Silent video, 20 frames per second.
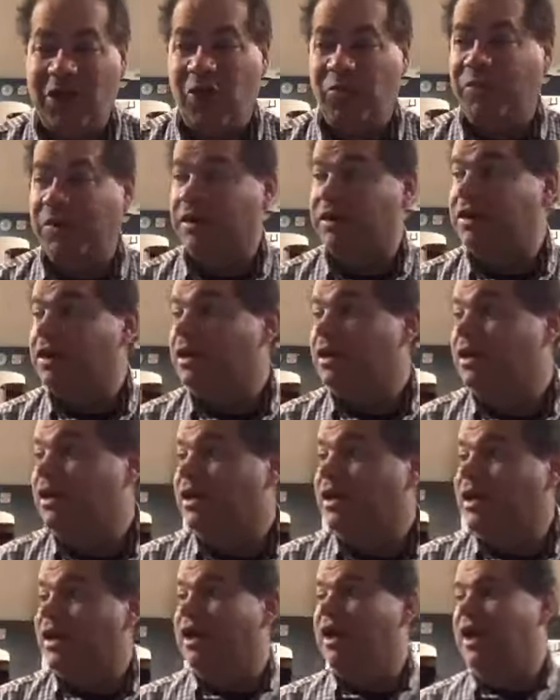open.
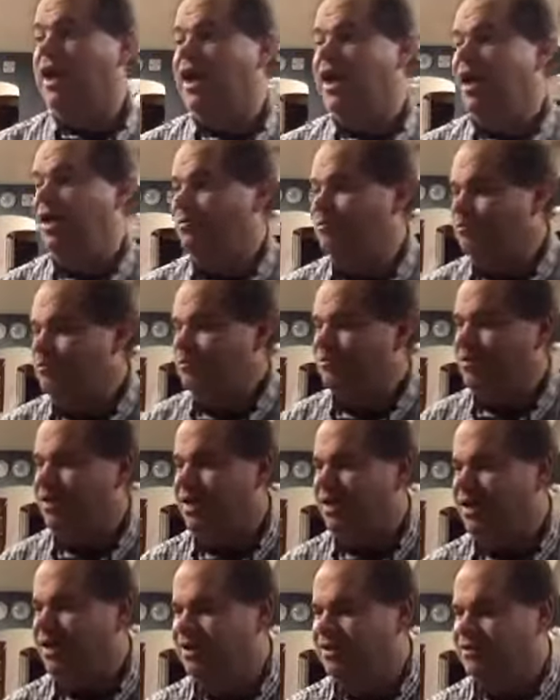Um,
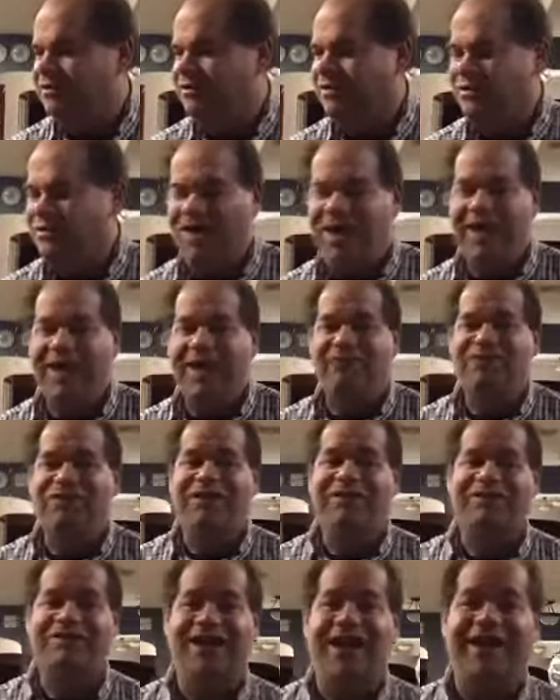and so I have
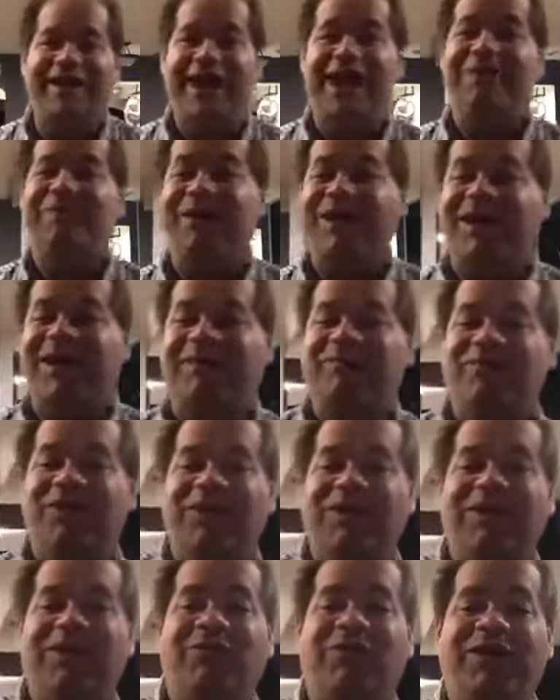to decide how many I'm
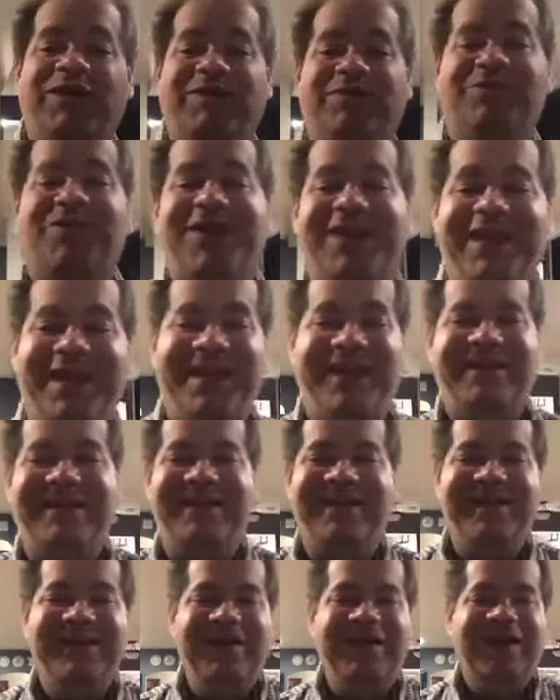really going to bring
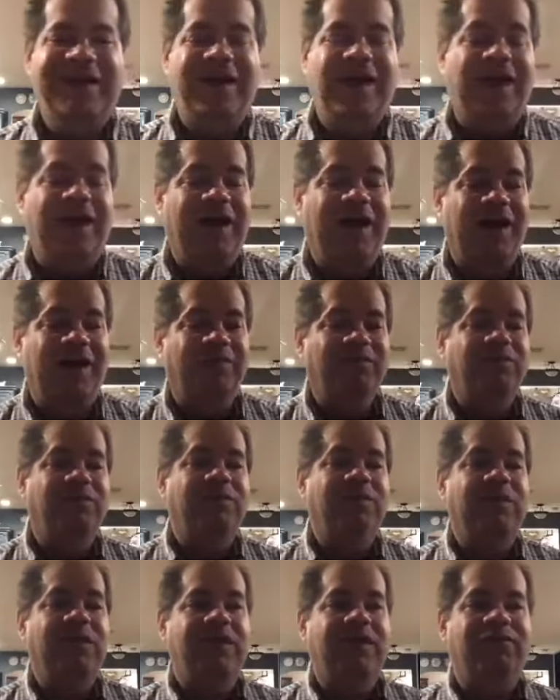in um,
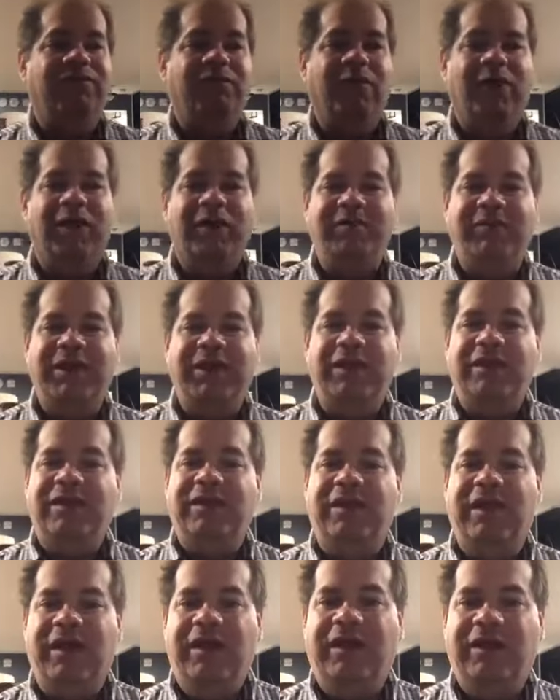if we're going to
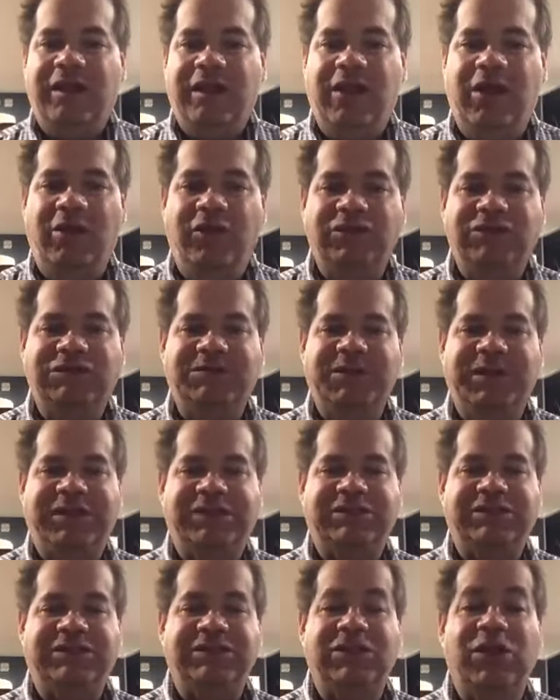be uh, closed
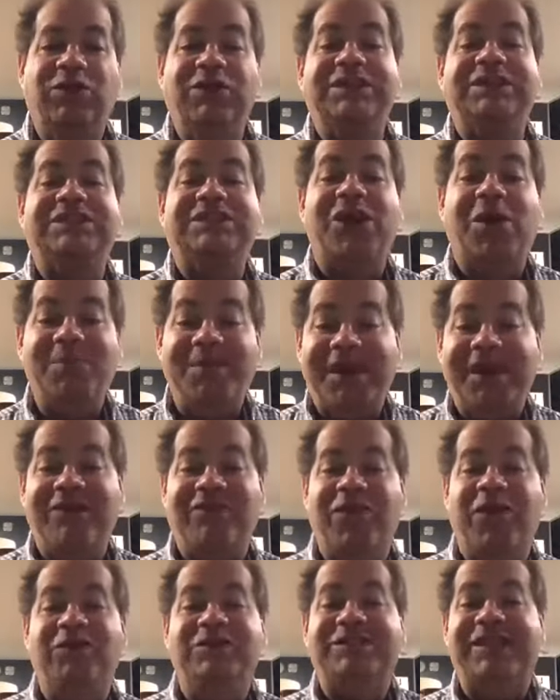because there's only so many
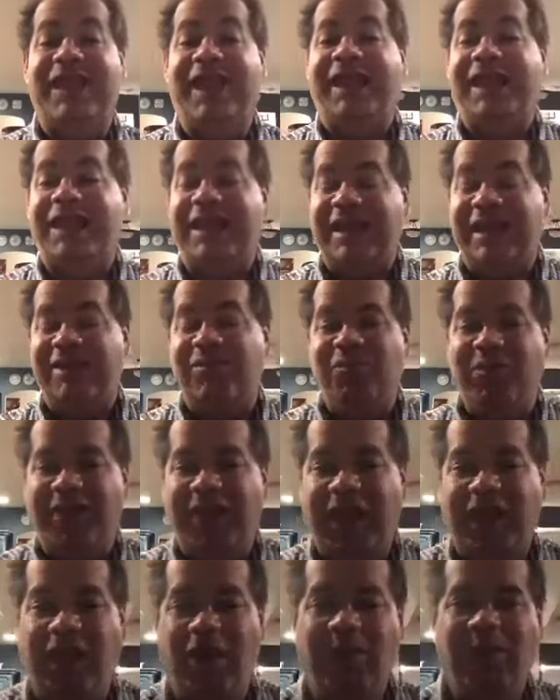of those that I can eat when
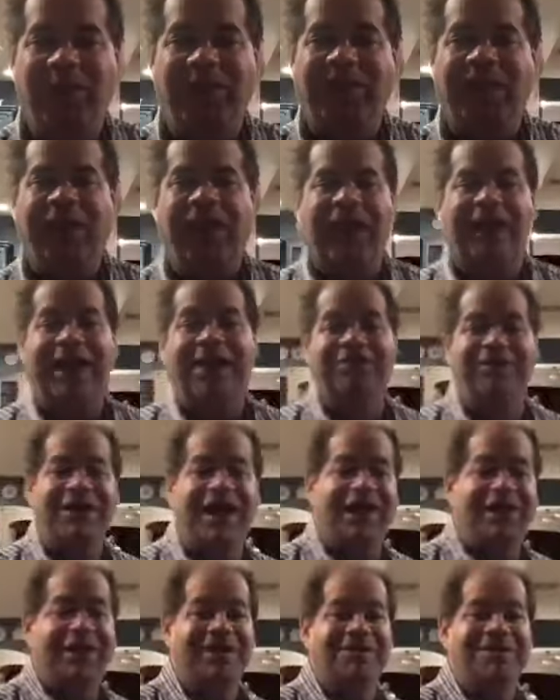they go when they get
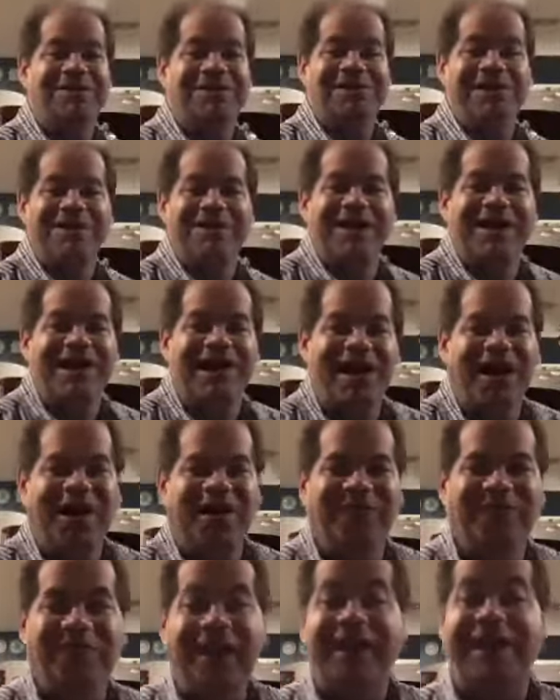outdated.
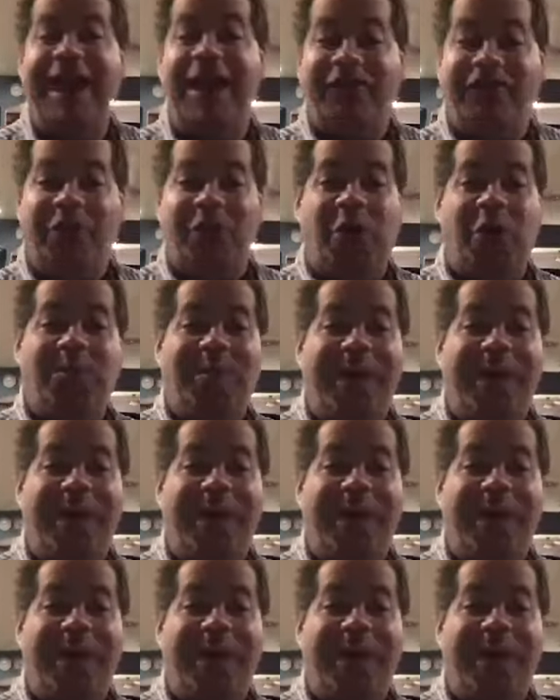Um, they never go